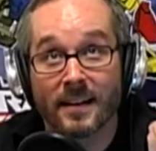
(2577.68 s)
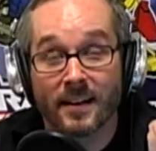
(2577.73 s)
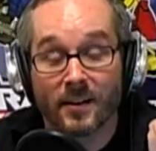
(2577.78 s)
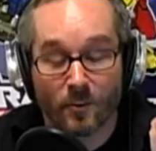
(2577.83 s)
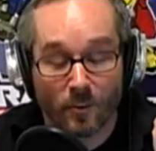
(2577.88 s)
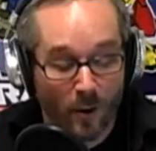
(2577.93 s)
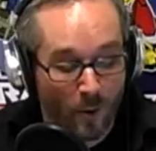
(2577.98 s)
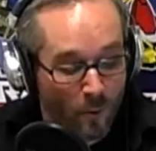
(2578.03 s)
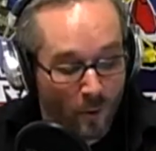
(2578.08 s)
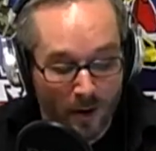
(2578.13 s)

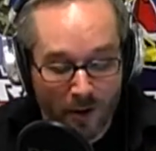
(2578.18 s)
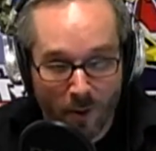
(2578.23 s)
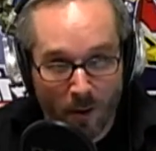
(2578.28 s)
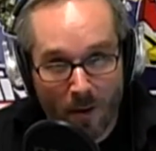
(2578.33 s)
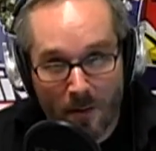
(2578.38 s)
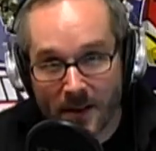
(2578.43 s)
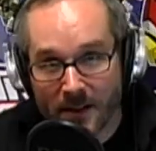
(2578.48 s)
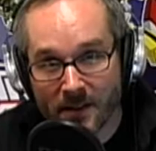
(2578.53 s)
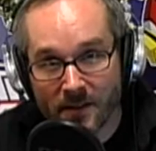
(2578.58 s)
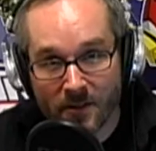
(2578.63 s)
wrote Wonder
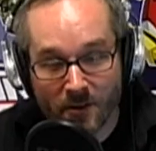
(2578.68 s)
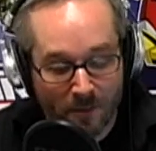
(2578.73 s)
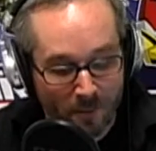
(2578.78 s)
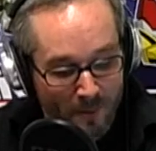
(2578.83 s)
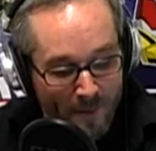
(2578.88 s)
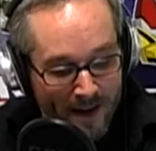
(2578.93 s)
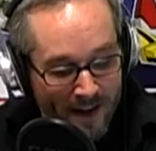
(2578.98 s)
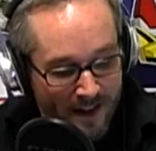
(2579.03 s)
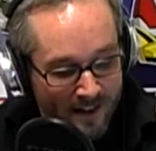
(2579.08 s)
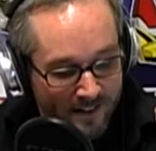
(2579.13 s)
Woman,
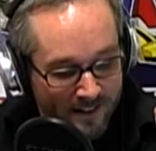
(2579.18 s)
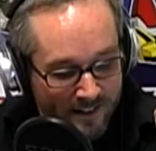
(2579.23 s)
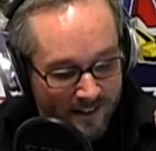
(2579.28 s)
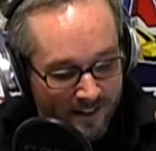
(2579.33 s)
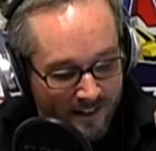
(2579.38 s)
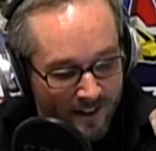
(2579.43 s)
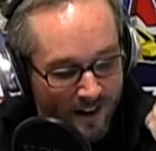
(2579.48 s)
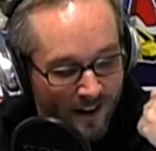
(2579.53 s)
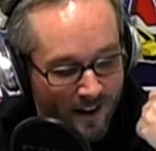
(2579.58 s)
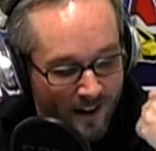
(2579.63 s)
Superman.
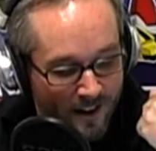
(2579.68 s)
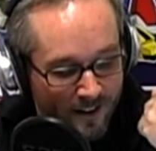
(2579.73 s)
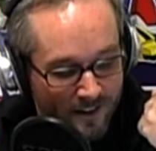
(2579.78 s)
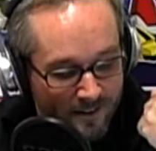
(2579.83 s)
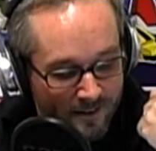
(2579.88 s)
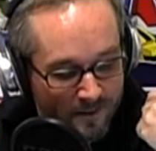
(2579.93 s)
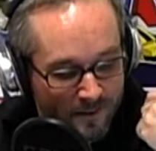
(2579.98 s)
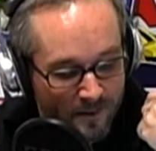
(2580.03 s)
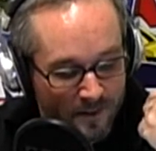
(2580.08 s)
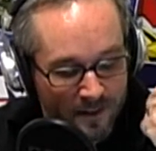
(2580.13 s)

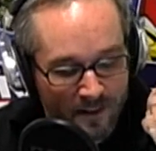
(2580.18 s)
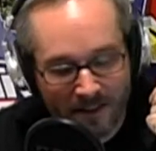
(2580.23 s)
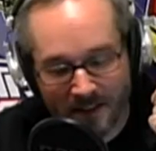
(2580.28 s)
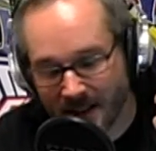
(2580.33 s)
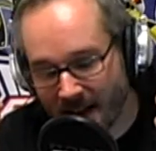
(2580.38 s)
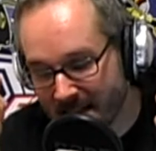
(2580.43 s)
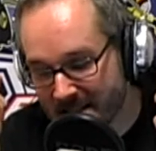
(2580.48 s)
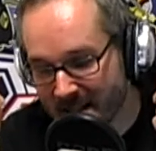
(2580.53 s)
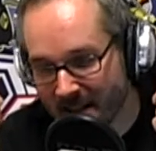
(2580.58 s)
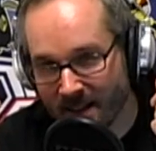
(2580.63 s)
Guy's
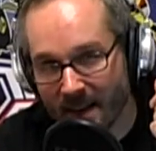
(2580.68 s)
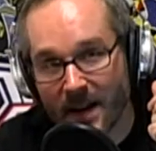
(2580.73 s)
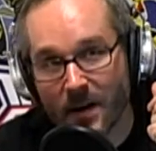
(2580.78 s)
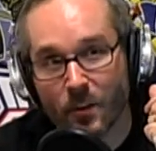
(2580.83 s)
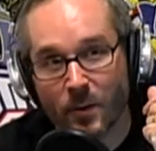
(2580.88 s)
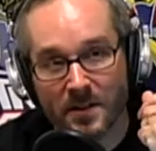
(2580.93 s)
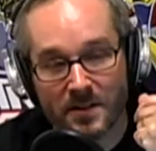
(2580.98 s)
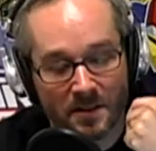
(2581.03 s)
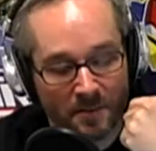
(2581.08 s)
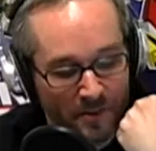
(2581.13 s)
got a lot
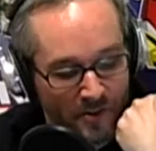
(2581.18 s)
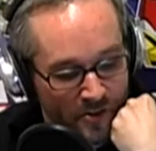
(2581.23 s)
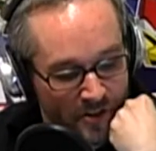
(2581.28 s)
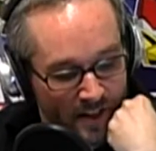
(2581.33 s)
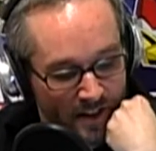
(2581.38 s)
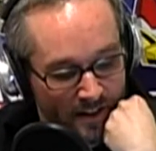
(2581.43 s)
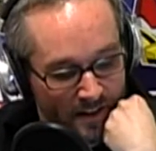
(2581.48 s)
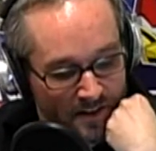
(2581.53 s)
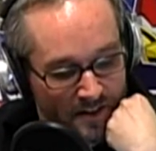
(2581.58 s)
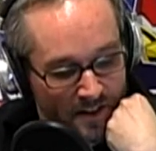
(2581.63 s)
of wisdom to
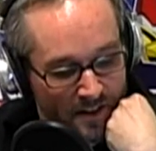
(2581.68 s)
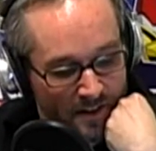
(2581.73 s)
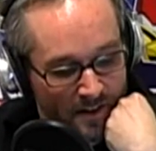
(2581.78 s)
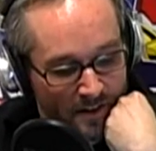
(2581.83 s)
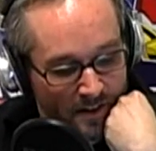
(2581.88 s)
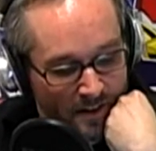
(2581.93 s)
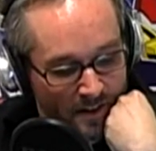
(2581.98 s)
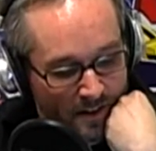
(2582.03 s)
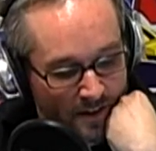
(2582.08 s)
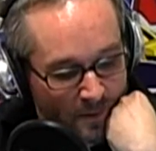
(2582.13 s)
share.
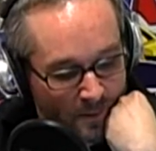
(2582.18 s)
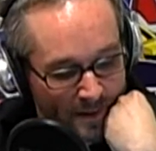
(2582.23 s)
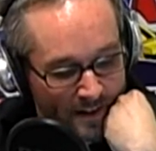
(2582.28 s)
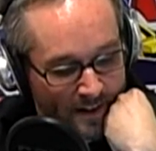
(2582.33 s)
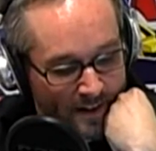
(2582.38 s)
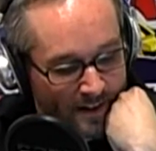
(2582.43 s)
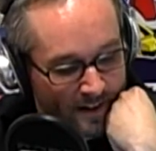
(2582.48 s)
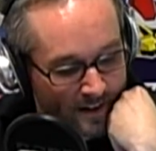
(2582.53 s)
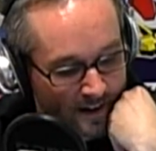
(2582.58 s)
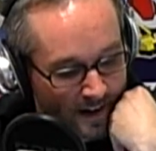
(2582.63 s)
So he'll be
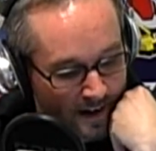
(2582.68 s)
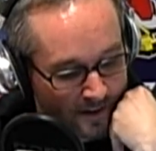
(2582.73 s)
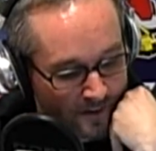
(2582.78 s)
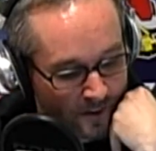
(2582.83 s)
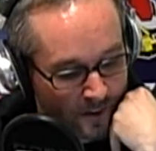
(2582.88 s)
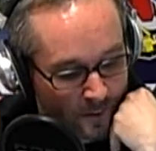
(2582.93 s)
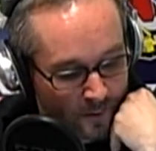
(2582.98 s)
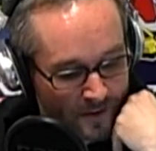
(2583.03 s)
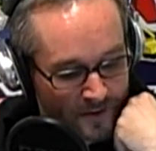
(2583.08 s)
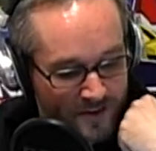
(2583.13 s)
there
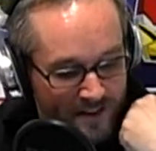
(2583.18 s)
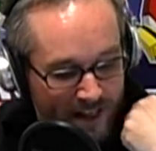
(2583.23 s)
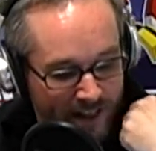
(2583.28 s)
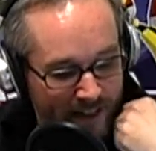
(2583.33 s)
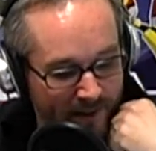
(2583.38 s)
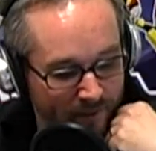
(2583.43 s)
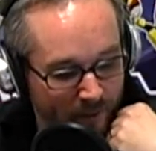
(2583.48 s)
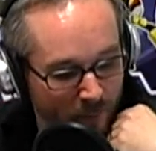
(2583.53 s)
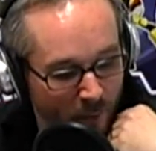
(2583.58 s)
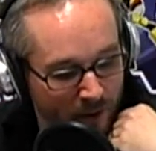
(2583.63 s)
October
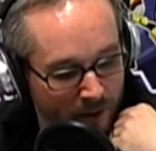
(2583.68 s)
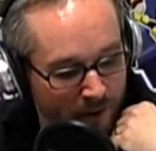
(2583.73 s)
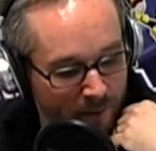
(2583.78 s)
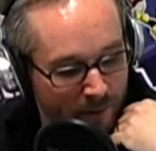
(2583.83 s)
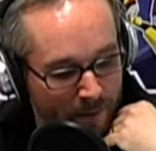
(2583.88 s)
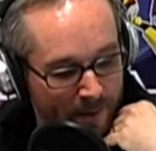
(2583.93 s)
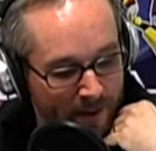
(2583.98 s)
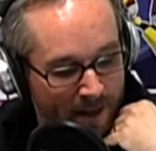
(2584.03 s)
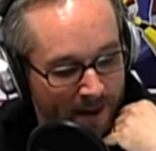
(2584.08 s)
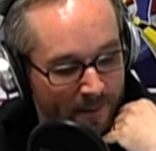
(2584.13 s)
2nd from 1 to
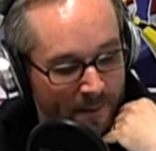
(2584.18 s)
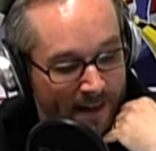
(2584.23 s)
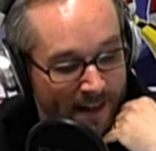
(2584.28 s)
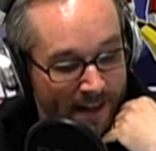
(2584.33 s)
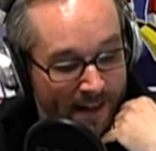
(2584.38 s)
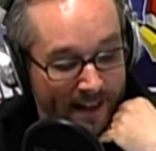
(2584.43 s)
p.m.